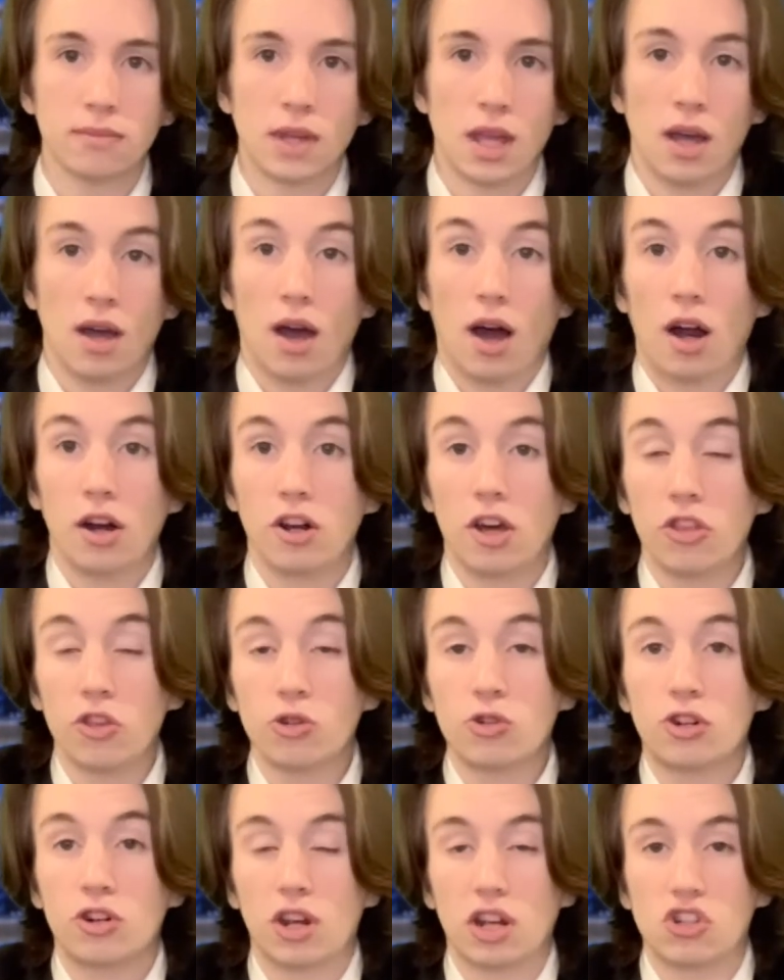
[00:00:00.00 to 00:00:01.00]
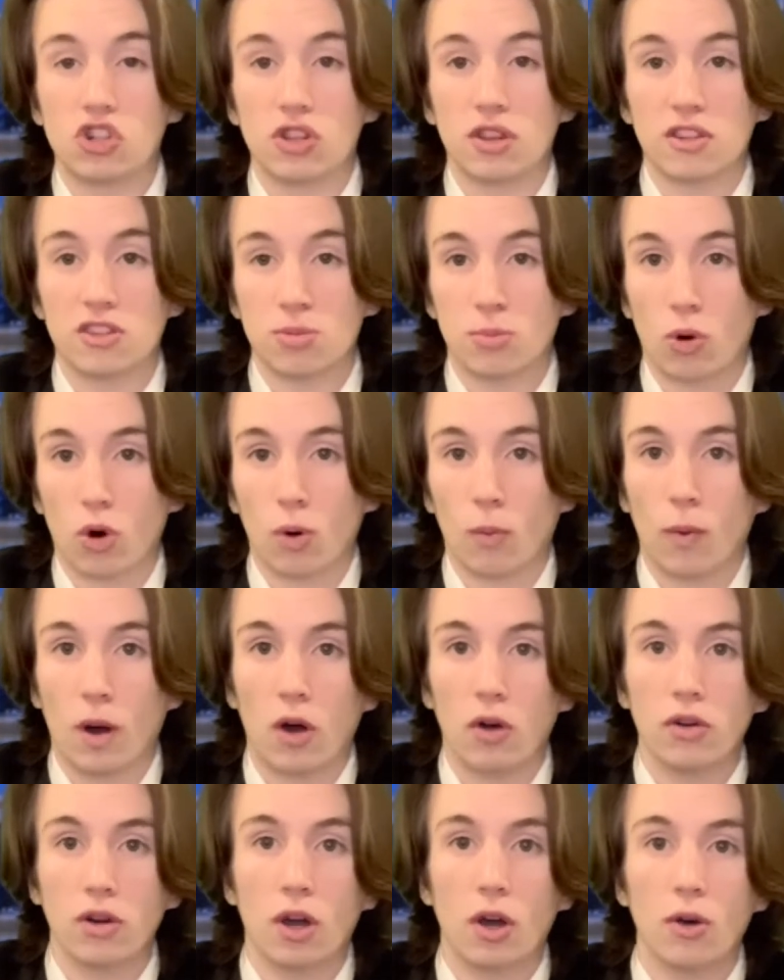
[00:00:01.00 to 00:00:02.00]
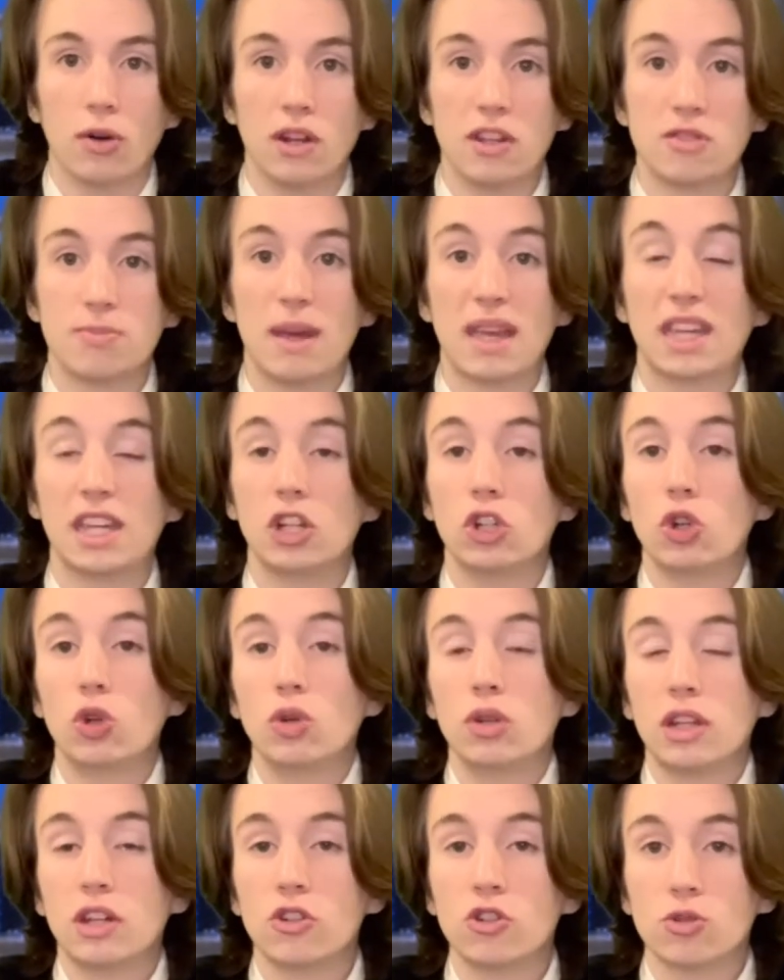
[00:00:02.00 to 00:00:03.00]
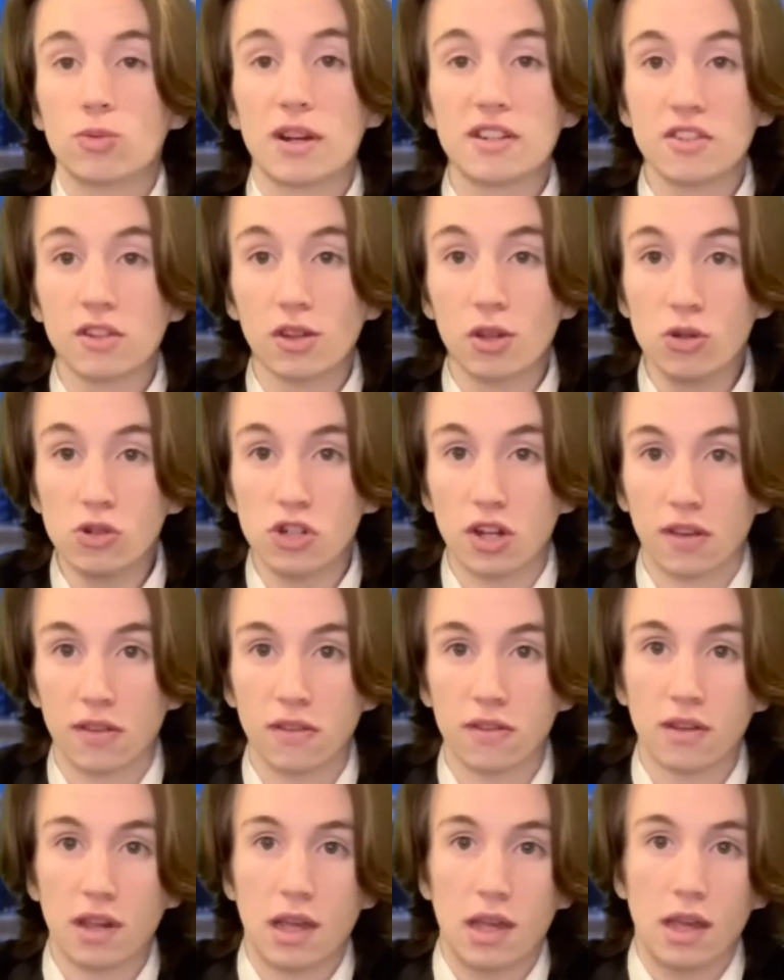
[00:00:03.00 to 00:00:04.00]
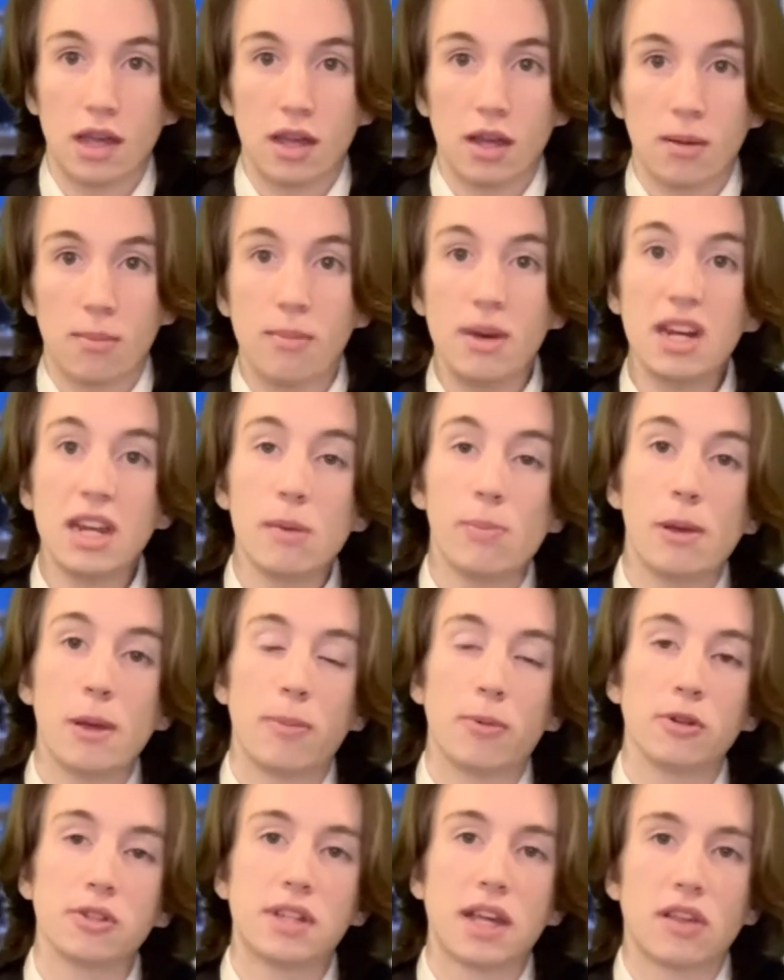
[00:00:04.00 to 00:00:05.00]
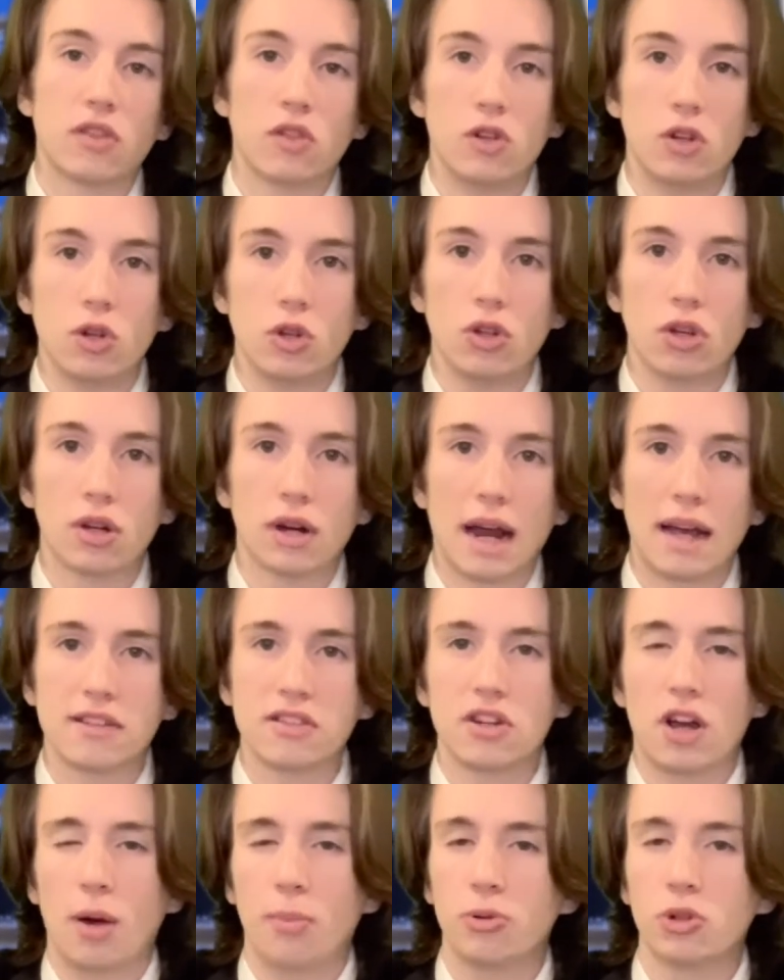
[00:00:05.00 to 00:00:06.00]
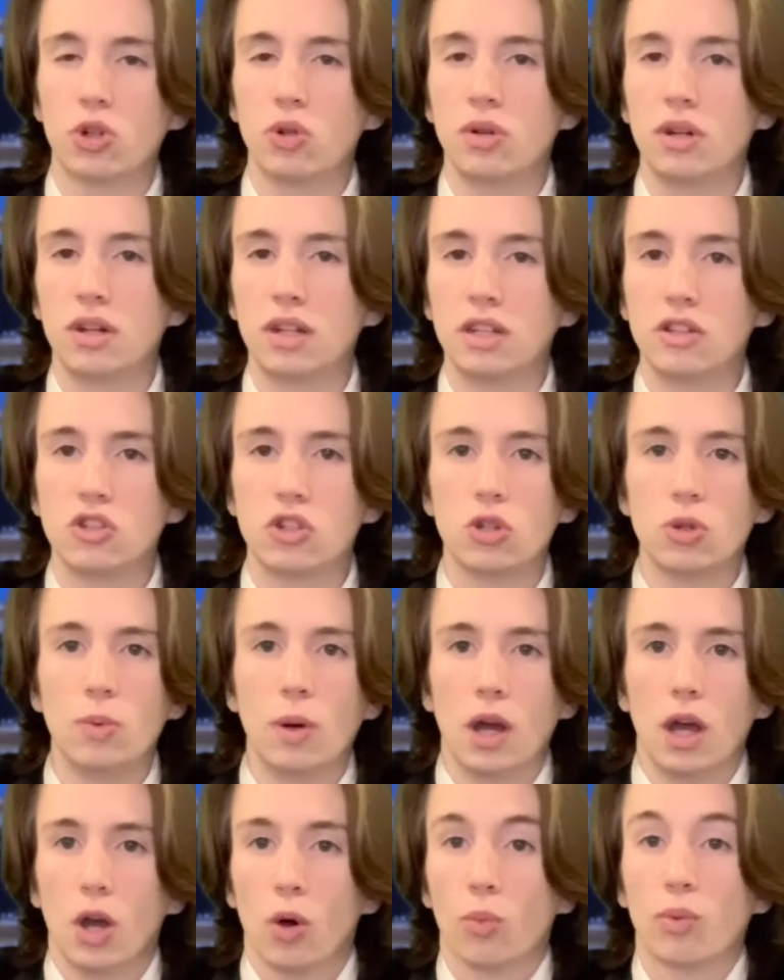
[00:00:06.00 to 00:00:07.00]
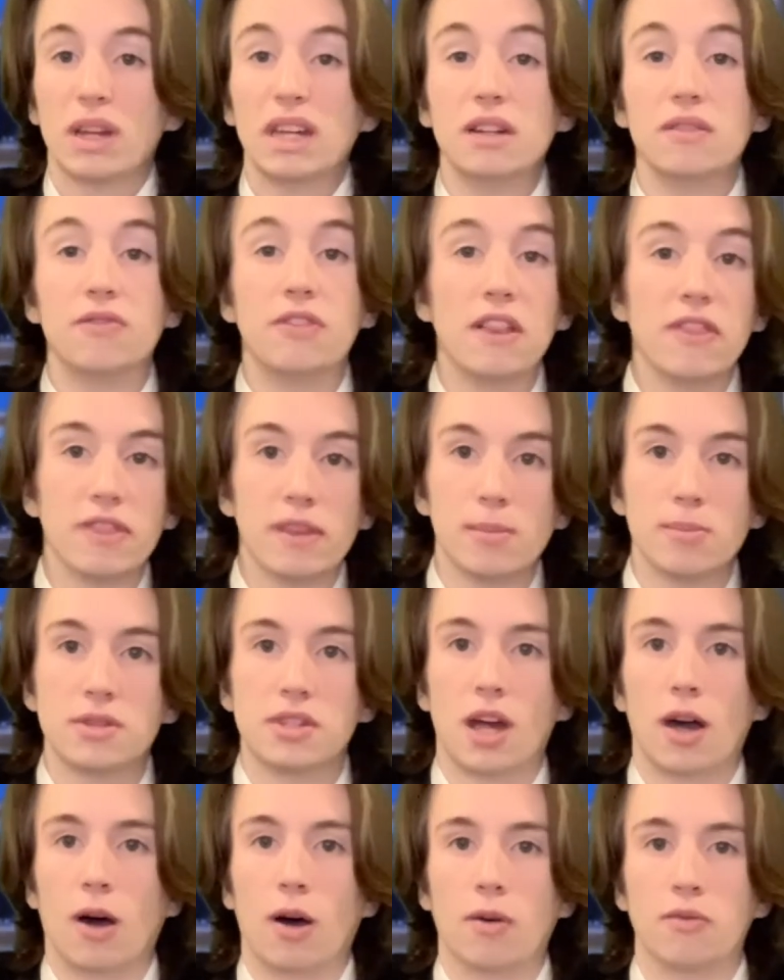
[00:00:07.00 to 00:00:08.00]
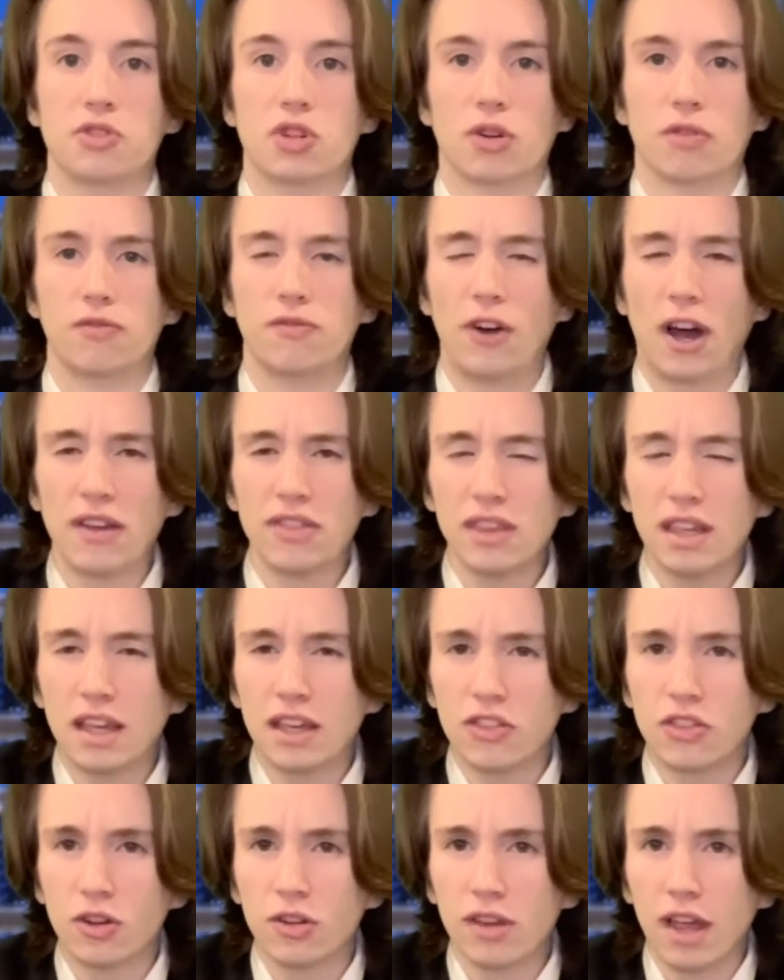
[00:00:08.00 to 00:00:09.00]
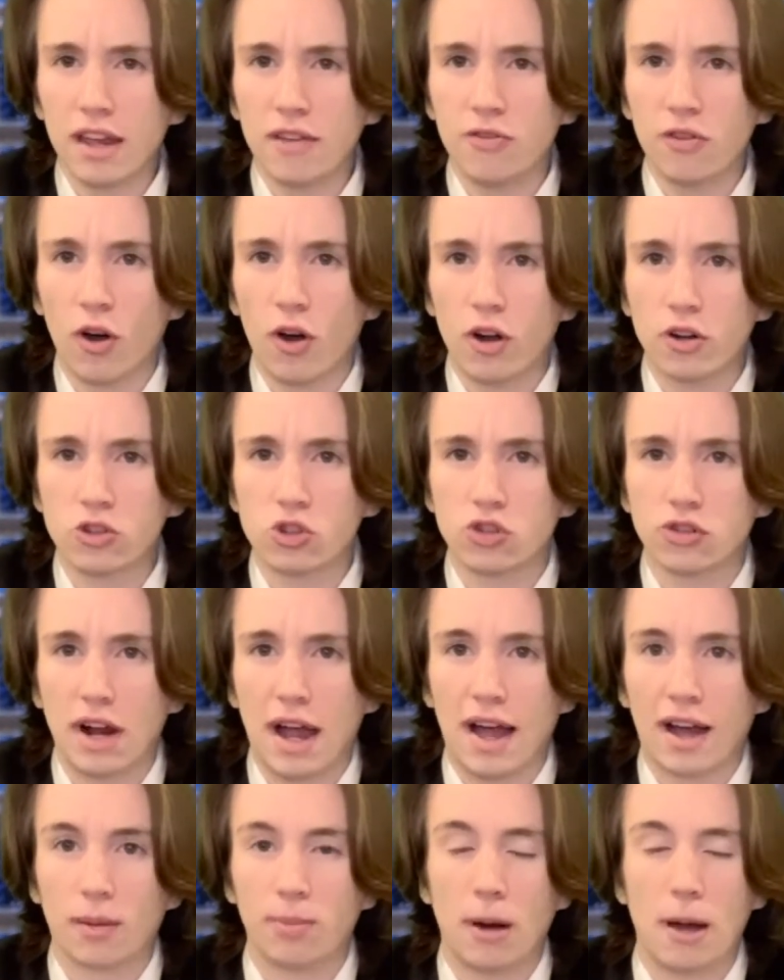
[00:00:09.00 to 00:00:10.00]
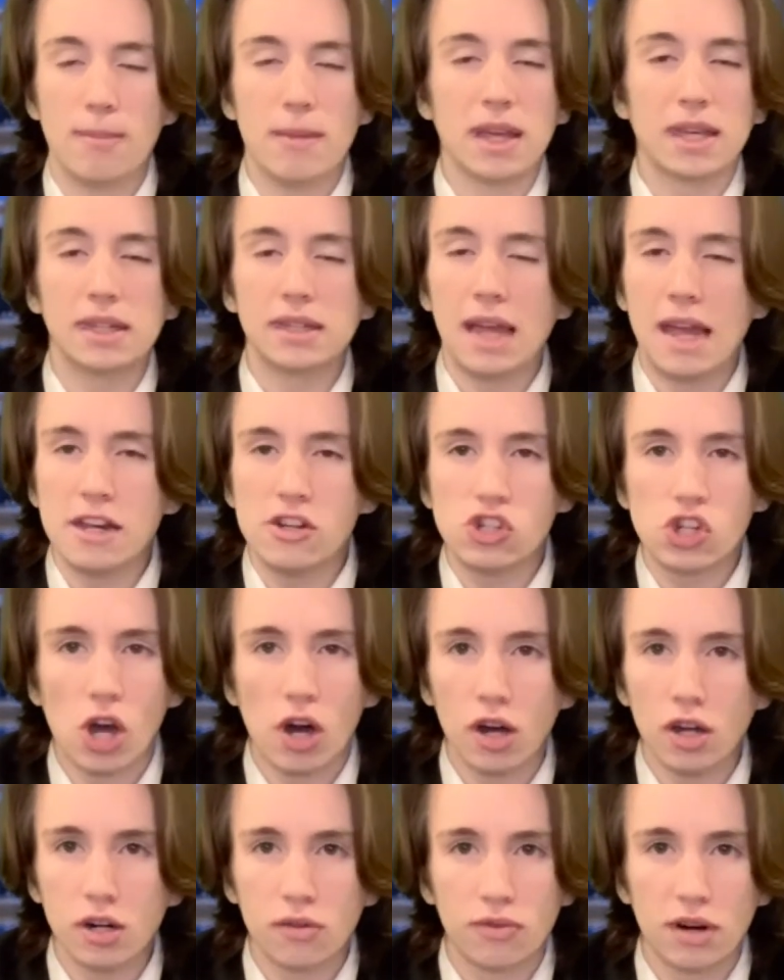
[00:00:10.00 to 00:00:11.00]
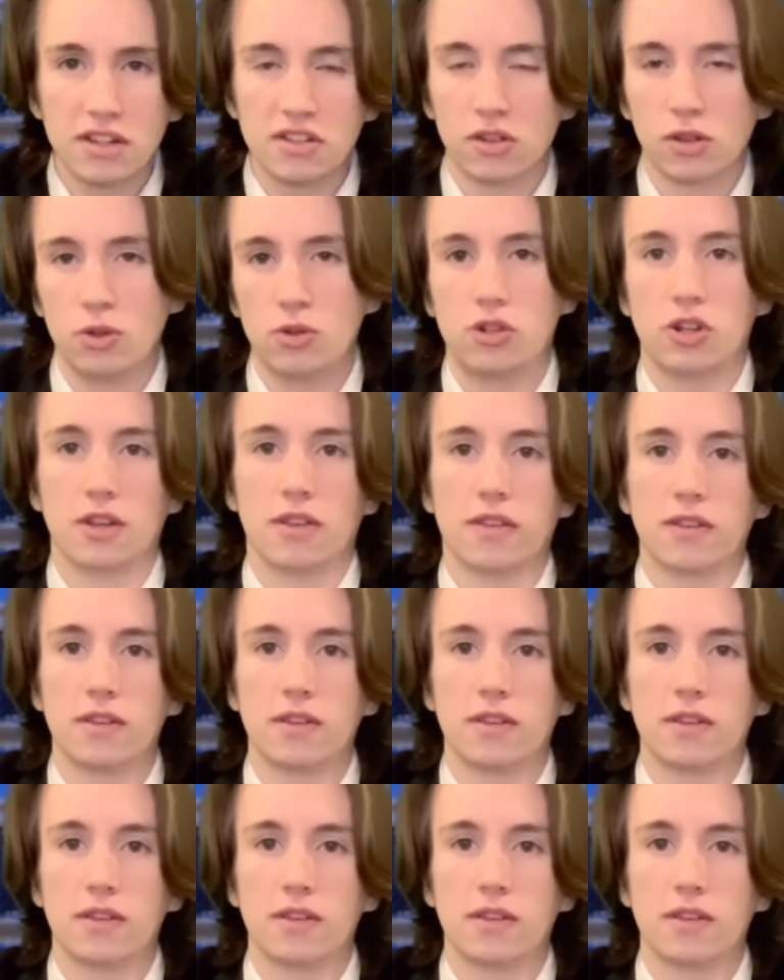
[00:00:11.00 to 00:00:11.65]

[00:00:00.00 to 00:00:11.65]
Another tradition that's more well known is making New Year's resolutions. Many people take the new year as an opportunity to reinvent themselves or finally get their life on track by making a ton of resolutions.